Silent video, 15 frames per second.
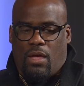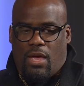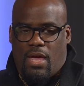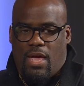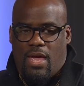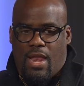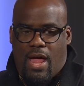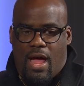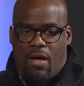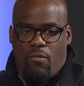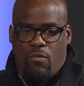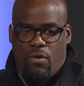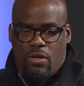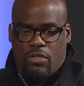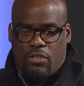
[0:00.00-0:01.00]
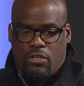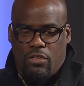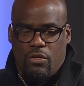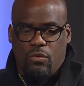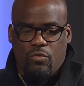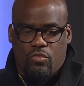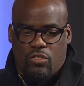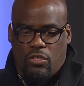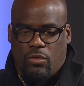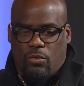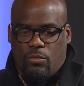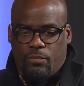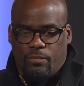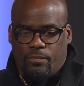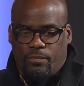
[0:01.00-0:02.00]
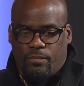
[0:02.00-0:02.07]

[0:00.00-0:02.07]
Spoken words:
And I want to use you